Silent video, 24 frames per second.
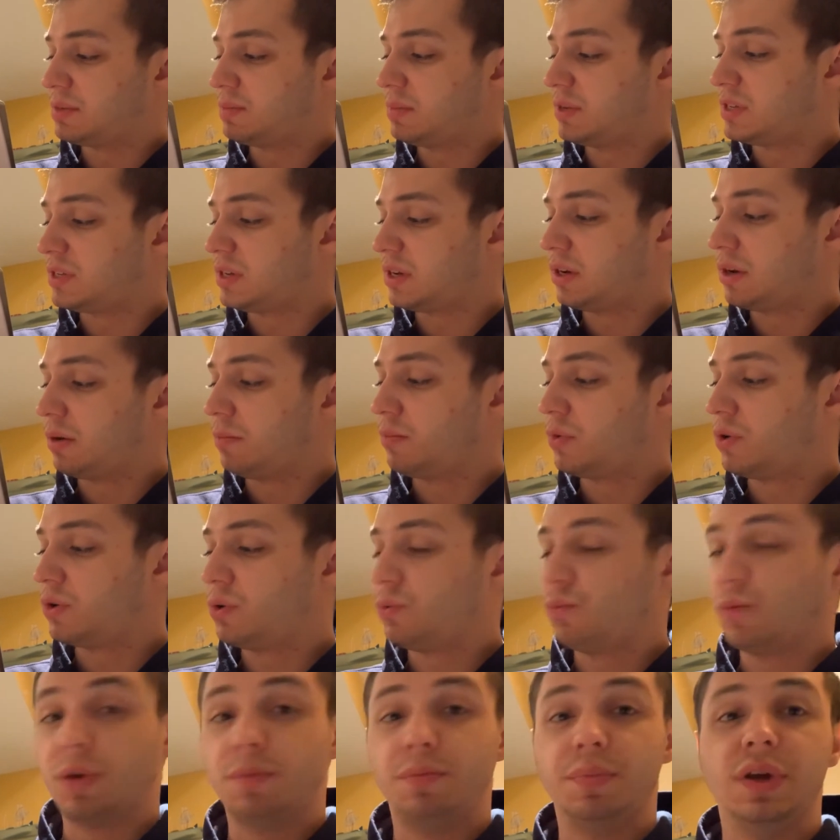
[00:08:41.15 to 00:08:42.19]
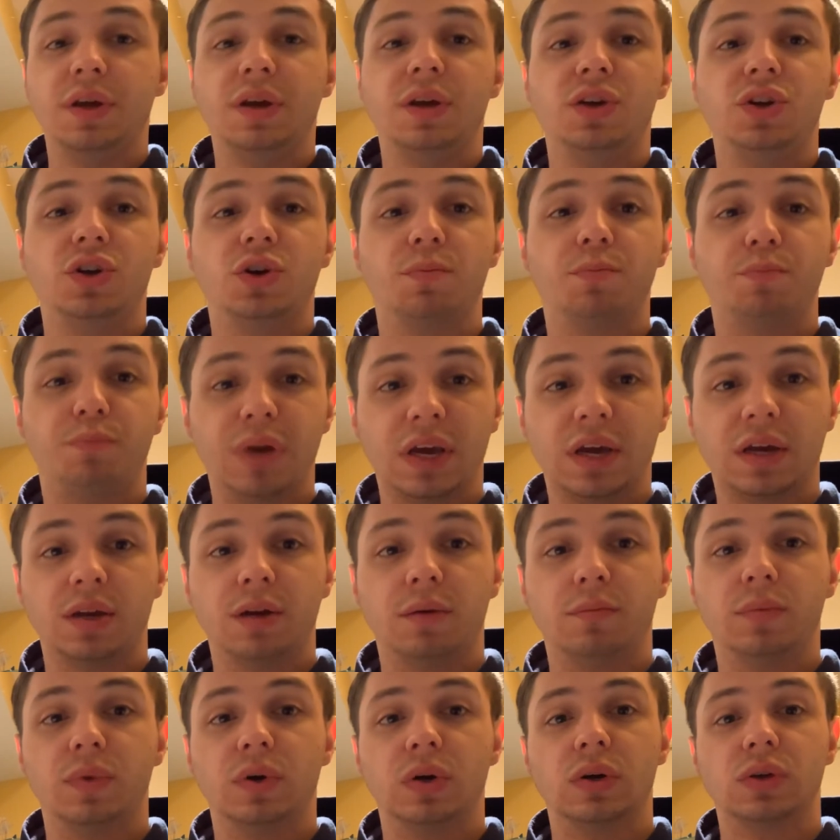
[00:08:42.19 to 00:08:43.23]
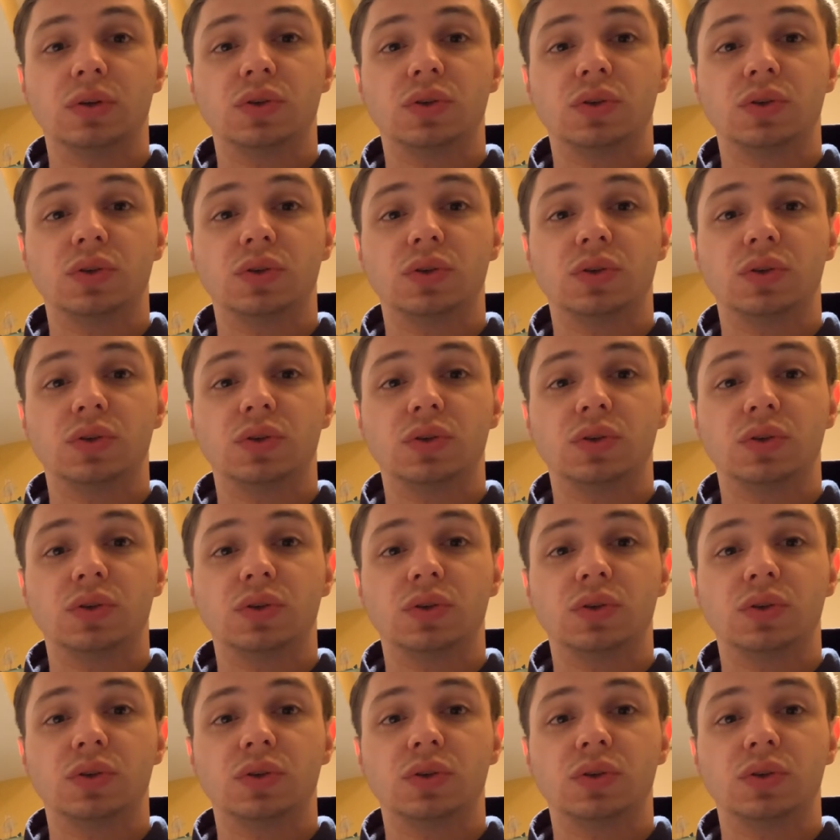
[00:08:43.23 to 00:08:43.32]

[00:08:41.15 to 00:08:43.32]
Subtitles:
missing number would be your big number.